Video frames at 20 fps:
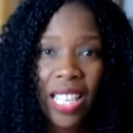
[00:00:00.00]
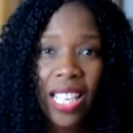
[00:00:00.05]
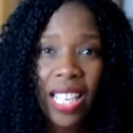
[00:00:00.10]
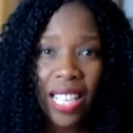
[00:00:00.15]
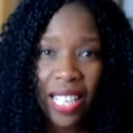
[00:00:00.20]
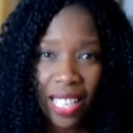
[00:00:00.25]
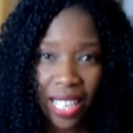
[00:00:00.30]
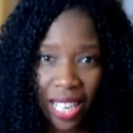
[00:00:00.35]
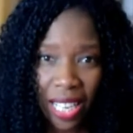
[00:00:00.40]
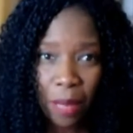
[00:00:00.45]

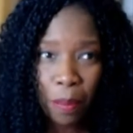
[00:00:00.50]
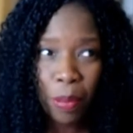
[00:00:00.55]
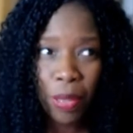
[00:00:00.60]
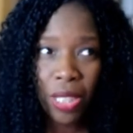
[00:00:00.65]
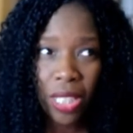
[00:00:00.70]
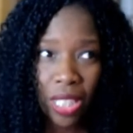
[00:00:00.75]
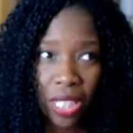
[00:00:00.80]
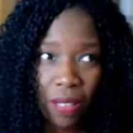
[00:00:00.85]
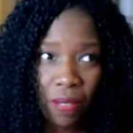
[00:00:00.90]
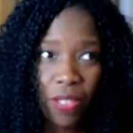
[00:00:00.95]
And I
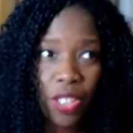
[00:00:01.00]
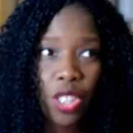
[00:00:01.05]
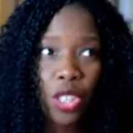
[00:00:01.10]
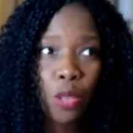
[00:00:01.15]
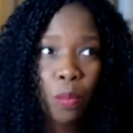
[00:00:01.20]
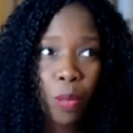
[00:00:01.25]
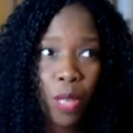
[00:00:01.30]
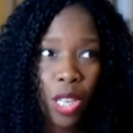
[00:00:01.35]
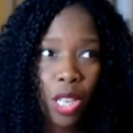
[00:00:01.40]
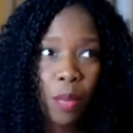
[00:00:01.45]
believe that your
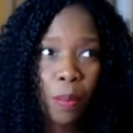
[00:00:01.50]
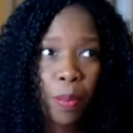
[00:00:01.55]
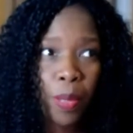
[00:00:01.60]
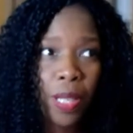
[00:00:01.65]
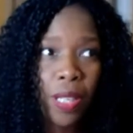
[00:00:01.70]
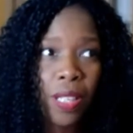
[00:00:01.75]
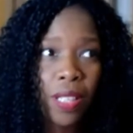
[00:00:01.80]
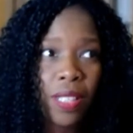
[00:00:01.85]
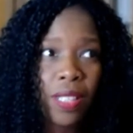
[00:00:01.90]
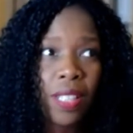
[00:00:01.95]

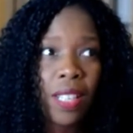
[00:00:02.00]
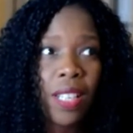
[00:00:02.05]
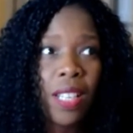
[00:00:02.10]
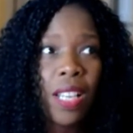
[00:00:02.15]
purpose